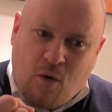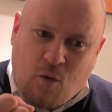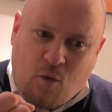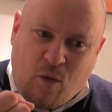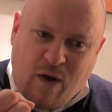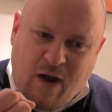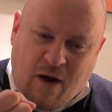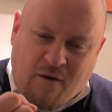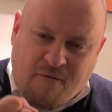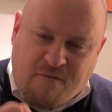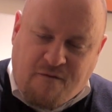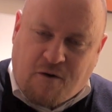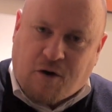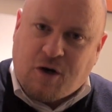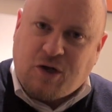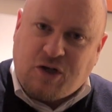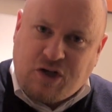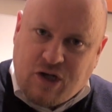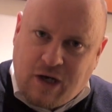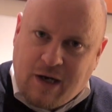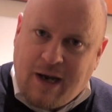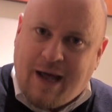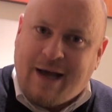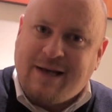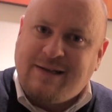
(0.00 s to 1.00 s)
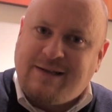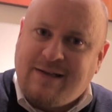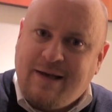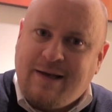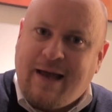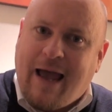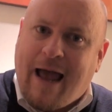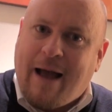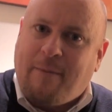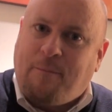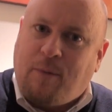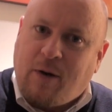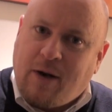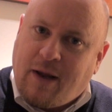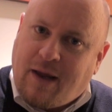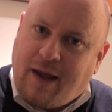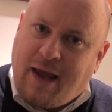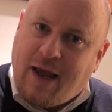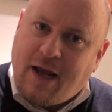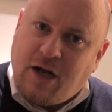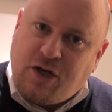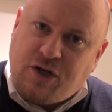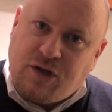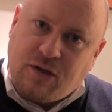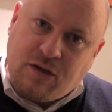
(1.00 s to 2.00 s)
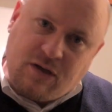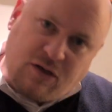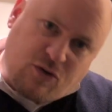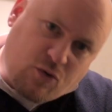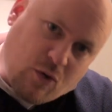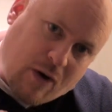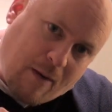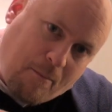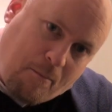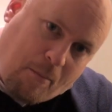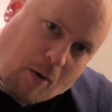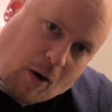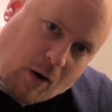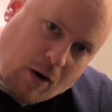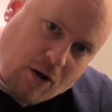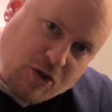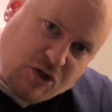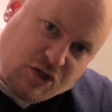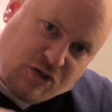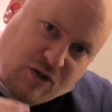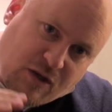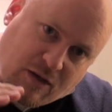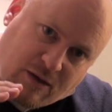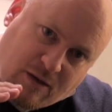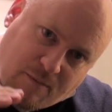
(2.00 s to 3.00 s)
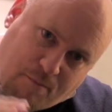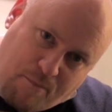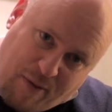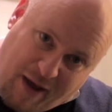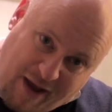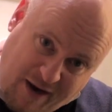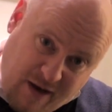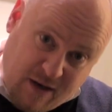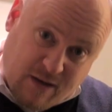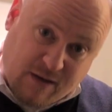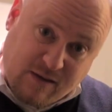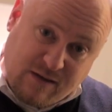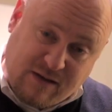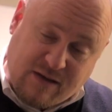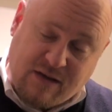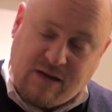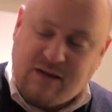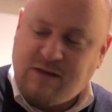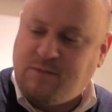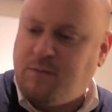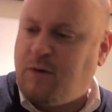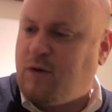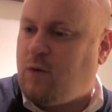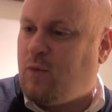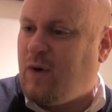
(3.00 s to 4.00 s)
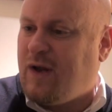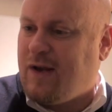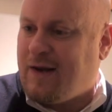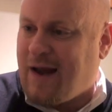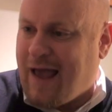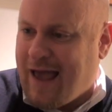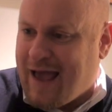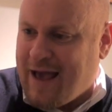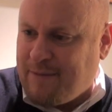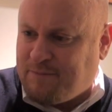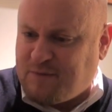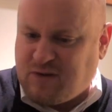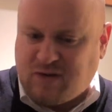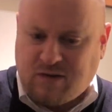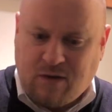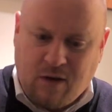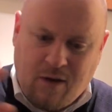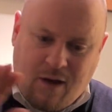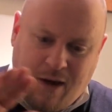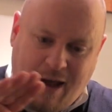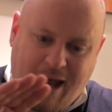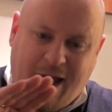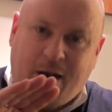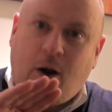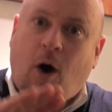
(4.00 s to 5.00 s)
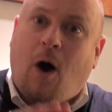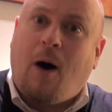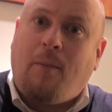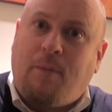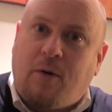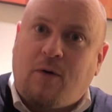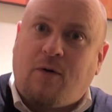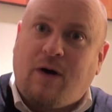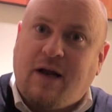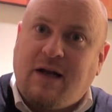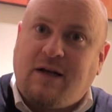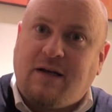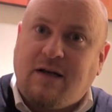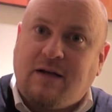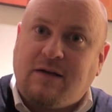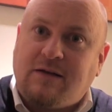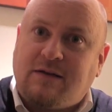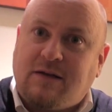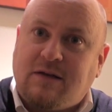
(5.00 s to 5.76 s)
we are virtualizing application to abolish the dependencies between apps and operating